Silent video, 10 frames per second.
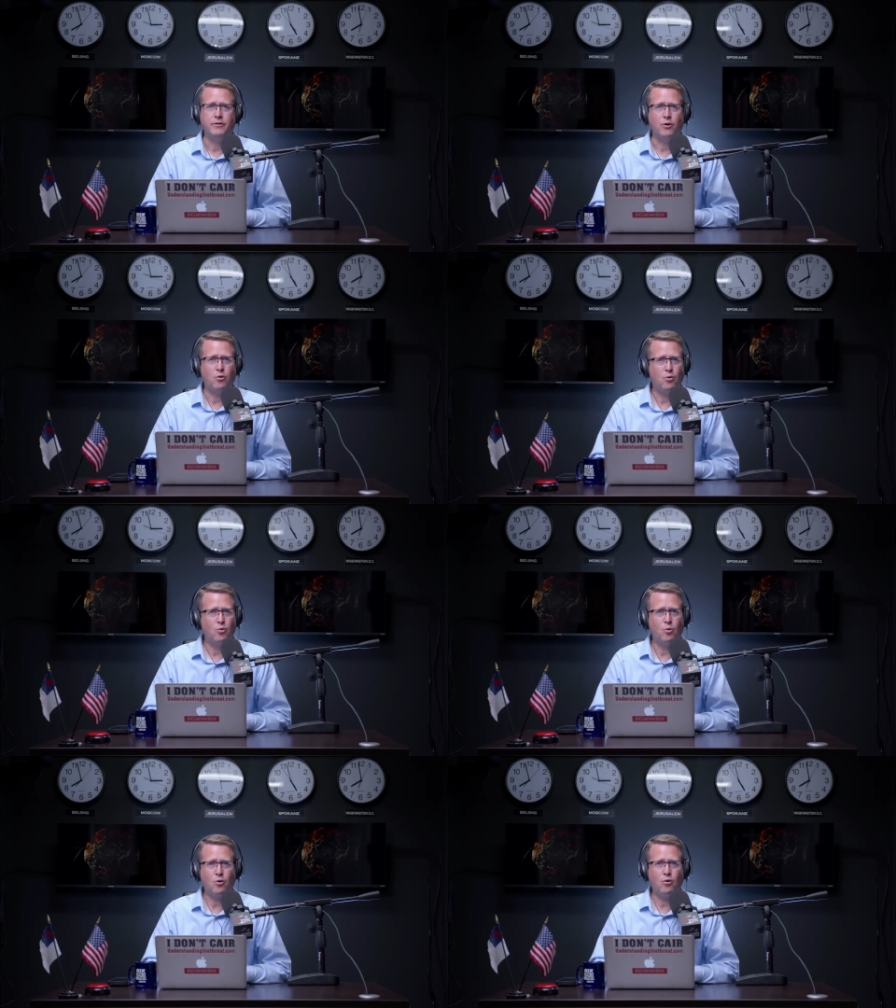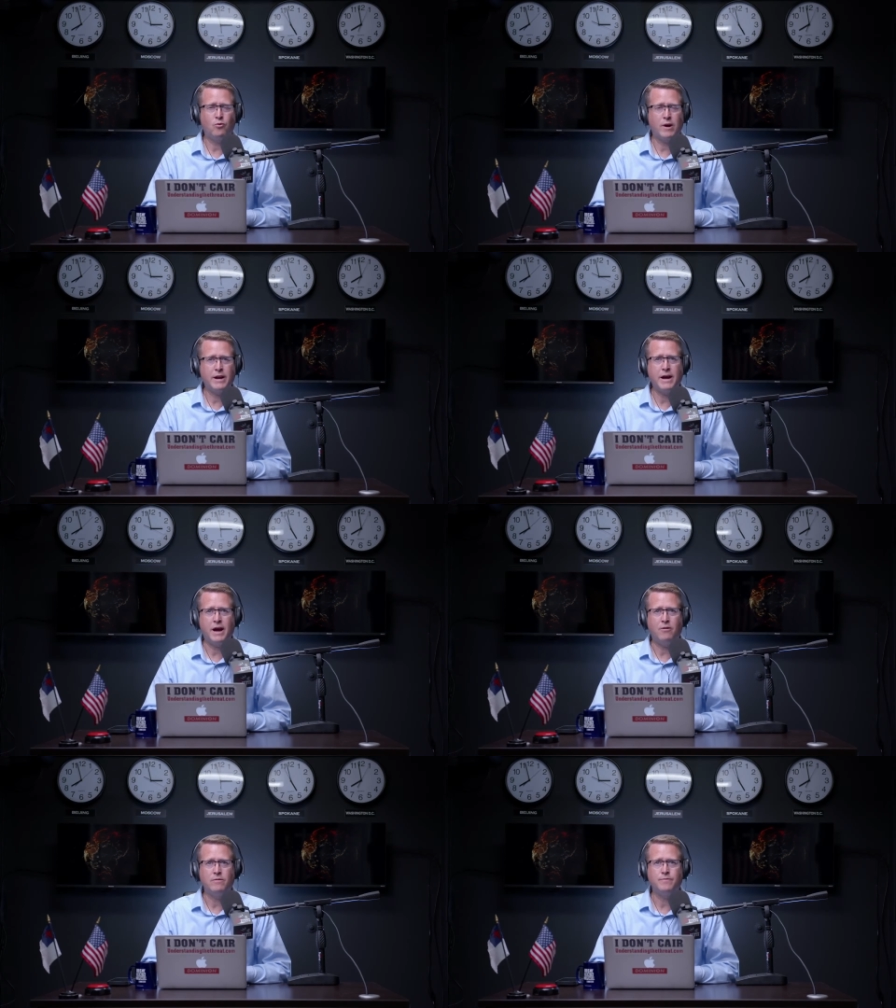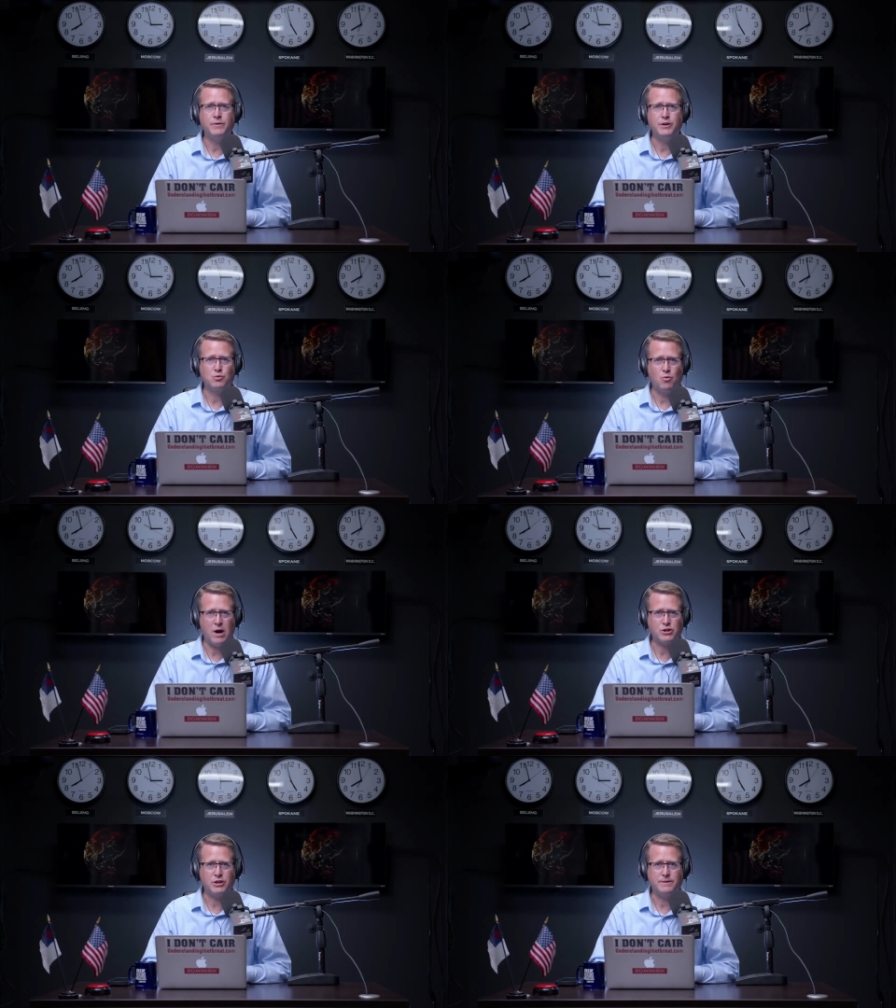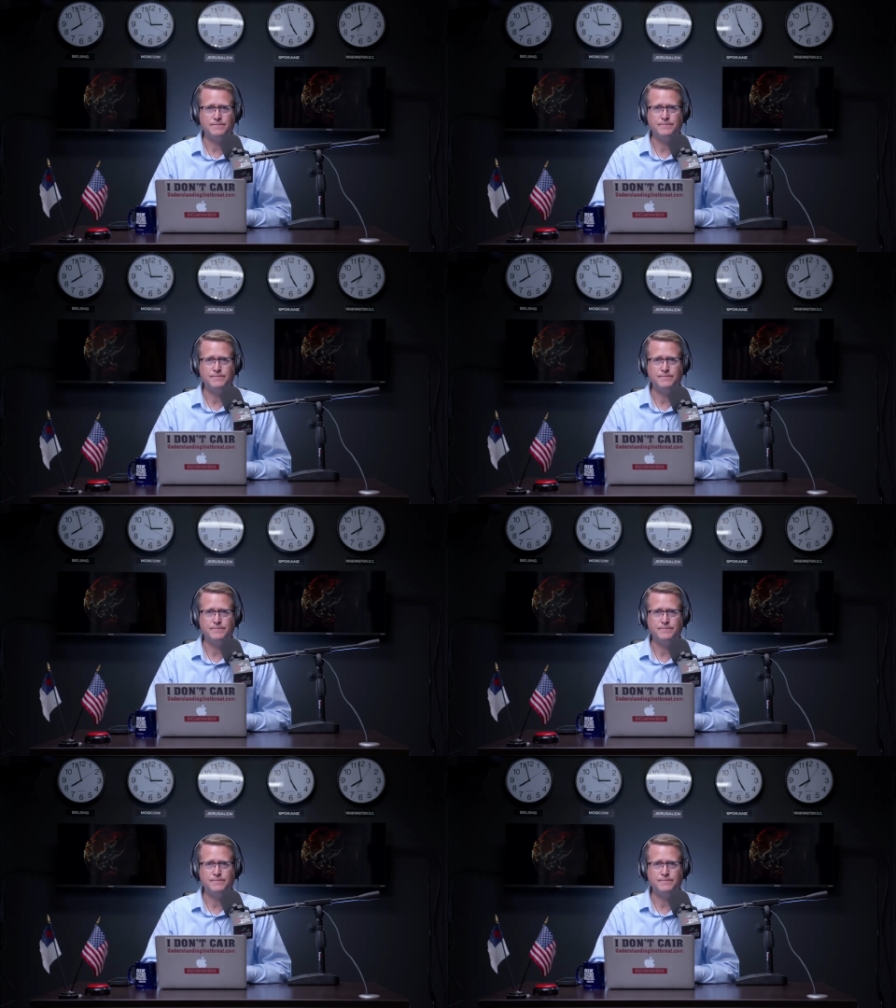And the whole world right now is watching.